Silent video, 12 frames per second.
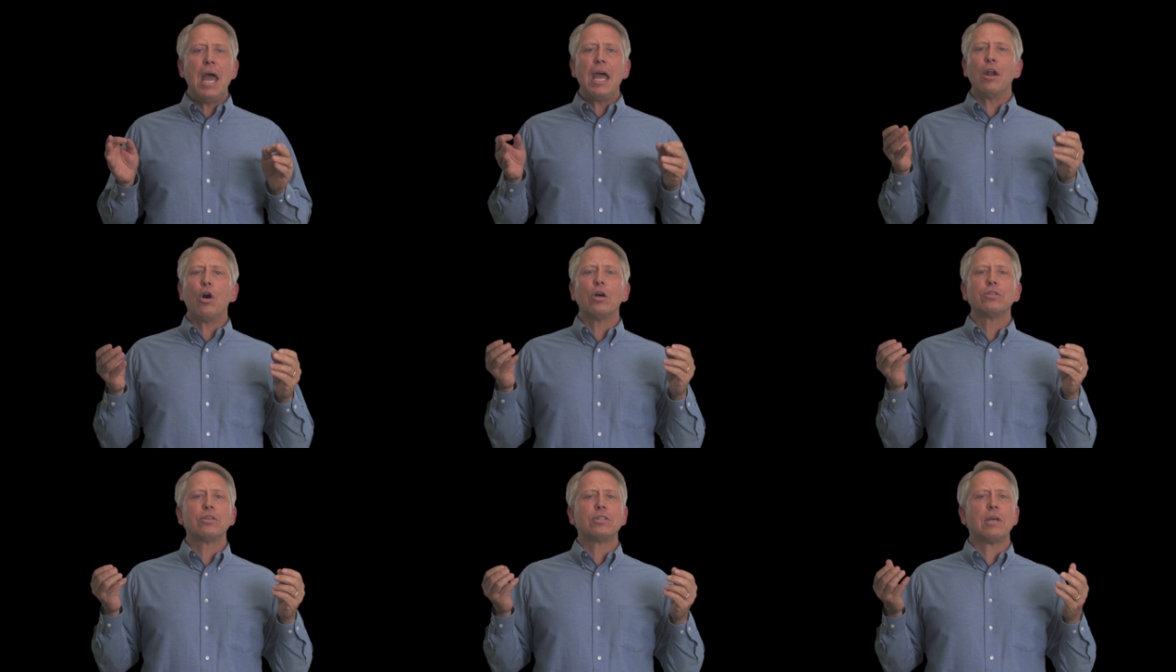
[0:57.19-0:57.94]
and
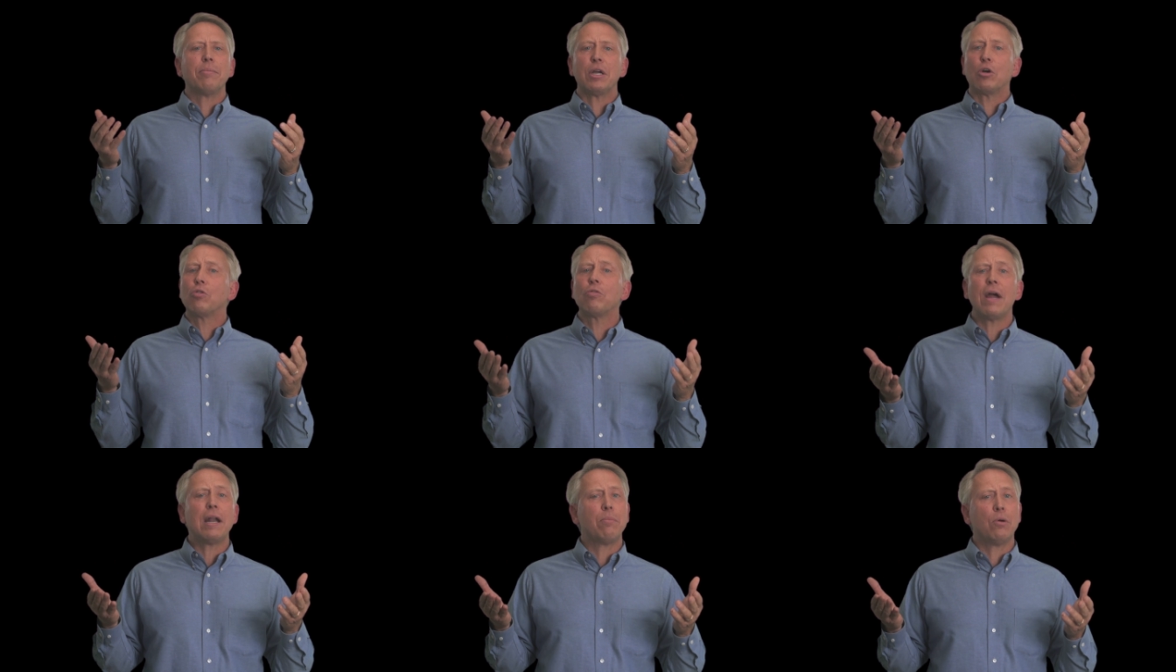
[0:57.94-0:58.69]
also some
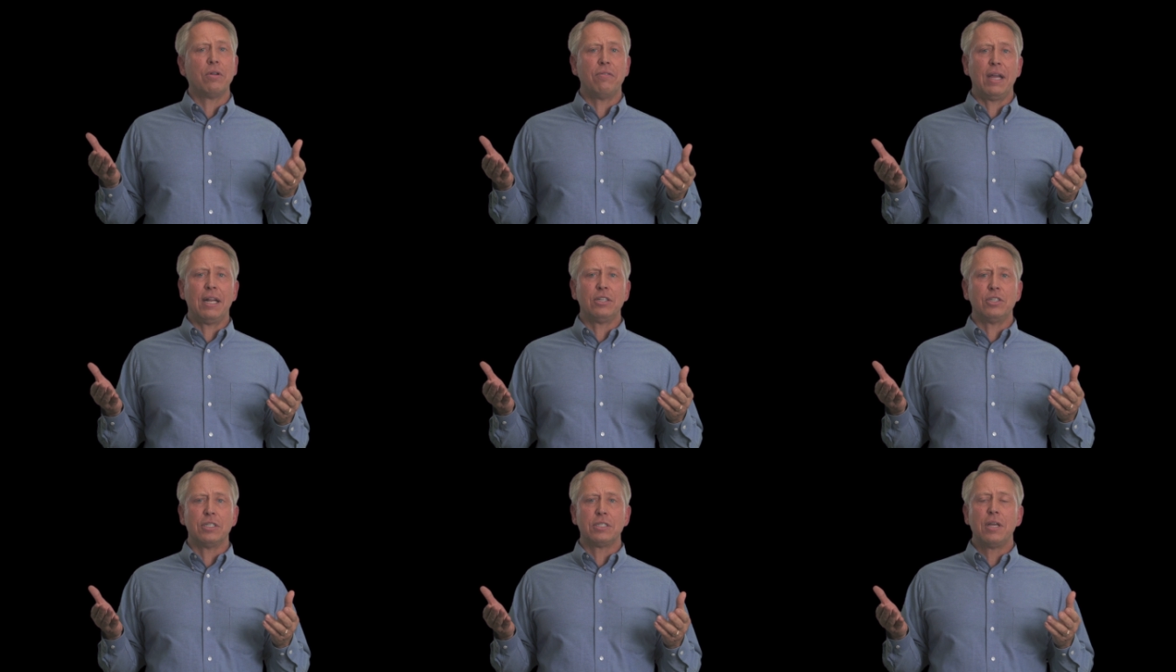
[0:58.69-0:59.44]
incredible
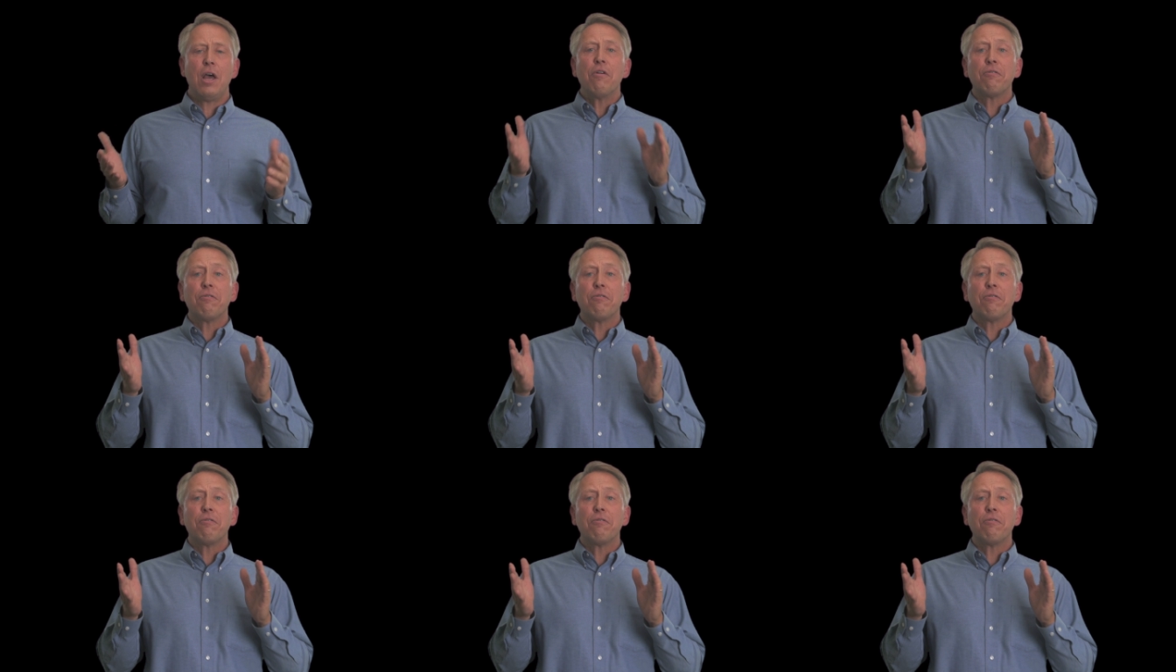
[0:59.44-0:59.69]
advantages.